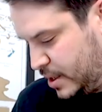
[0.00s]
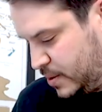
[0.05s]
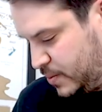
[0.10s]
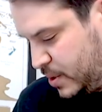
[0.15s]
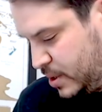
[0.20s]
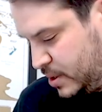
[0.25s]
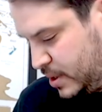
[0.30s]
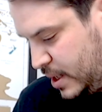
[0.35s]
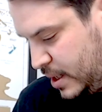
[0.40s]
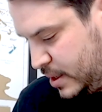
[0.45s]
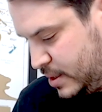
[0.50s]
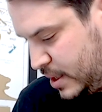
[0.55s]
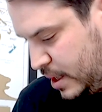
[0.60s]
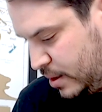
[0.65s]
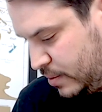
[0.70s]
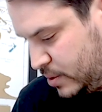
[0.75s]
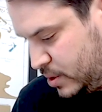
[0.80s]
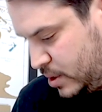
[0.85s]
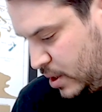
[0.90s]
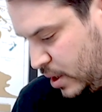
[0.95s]
Because that
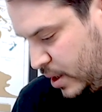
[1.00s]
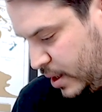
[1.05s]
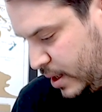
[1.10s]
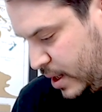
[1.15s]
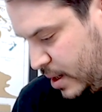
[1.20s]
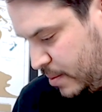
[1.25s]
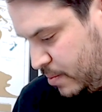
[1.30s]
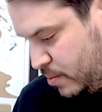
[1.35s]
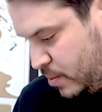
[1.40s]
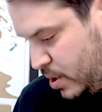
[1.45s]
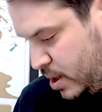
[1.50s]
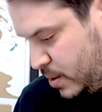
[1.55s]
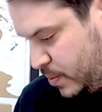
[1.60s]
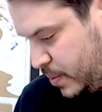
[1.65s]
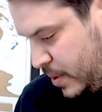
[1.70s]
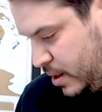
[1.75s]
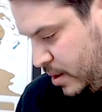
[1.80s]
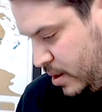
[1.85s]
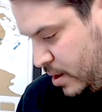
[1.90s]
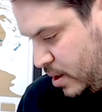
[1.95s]
sounds like it might
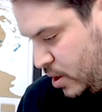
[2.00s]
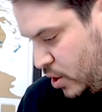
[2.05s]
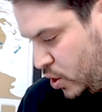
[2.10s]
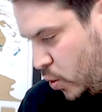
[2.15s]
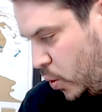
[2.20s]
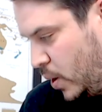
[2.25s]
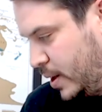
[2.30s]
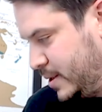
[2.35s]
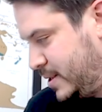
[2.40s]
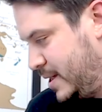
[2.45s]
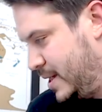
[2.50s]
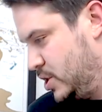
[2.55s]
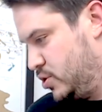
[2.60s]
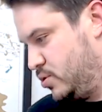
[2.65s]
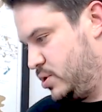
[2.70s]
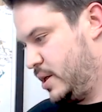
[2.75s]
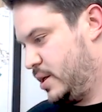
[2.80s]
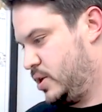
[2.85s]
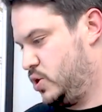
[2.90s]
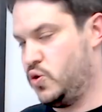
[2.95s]
be quite
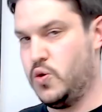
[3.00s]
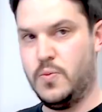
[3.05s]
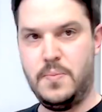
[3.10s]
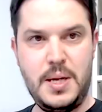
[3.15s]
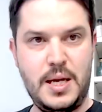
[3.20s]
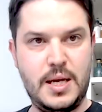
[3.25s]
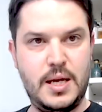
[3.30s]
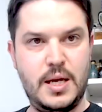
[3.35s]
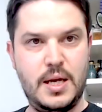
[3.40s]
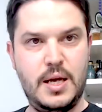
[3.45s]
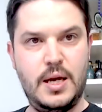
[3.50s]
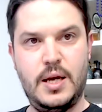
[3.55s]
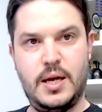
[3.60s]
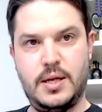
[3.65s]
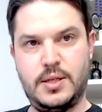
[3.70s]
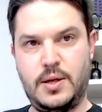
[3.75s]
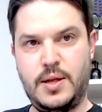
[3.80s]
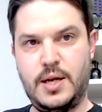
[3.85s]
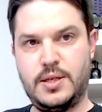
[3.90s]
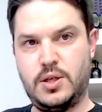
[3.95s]
interesting to me.
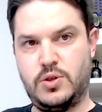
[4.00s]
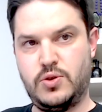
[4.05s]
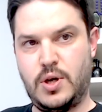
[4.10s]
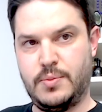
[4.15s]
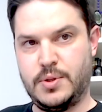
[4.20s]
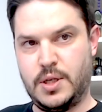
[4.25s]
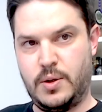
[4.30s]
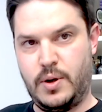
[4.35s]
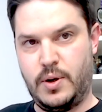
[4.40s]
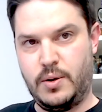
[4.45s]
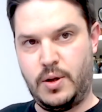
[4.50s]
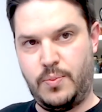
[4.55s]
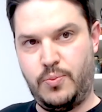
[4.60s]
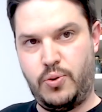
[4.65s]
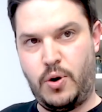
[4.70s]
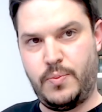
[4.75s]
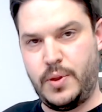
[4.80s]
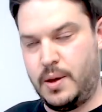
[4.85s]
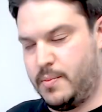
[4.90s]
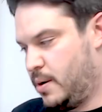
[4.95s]
So there's the drams anyway. I'm going to
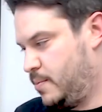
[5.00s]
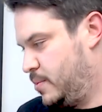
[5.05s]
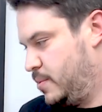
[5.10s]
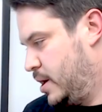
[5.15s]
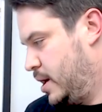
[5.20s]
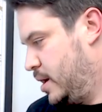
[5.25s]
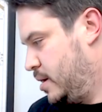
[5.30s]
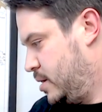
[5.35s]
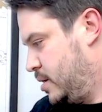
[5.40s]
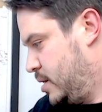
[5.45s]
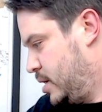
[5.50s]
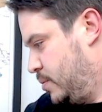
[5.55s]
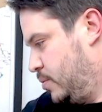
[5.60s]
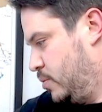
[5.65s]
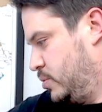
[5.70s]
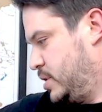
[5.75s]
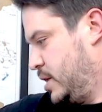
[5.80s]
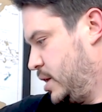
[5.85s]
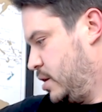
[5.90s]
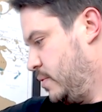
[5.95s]
prop them up there. We'll
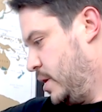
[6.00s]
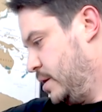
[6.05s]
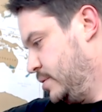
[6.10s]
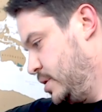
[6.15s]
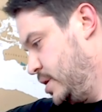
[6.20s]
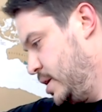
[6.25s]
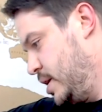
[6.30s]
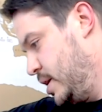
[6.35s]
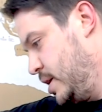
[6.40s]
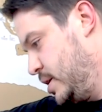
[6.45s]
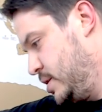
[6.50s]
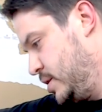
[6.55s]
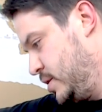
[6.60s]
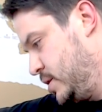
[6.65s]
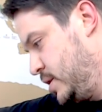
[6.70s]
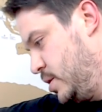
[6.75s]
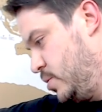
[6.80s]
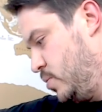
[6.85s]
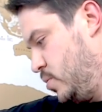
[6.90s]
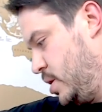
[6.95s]
dig around in here to
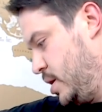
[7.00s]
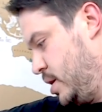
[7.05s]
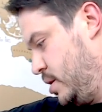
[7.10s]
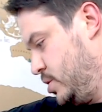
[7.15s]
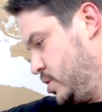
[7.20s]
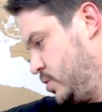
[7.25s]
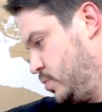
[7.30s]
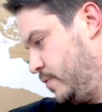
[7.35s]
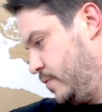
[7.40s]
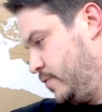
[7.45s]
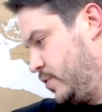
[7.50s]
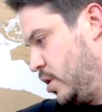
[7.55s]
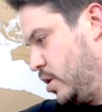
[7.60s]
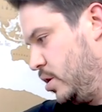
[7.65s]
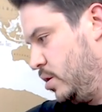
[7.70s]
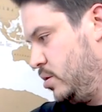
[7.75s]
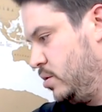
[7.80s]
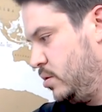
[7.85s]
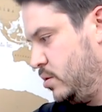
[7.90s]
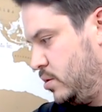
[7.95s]
see what else we've got.
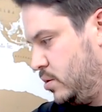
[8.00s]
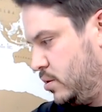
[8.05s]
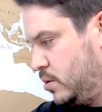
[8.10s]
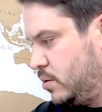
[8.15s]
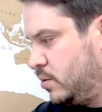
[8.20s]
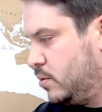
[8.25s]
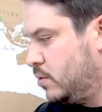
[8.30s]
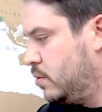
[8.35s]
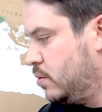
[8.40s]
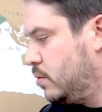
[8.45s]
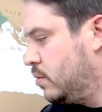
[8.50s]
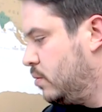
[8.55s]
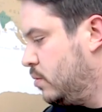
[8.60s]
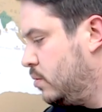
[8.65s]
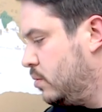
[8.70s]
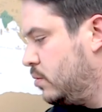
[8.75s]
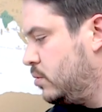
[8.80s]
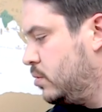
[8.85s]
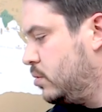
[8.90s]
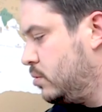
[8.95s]

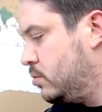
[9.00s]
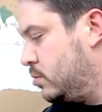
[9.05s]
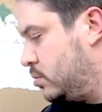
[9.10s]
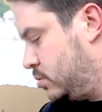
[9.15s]
Ooh.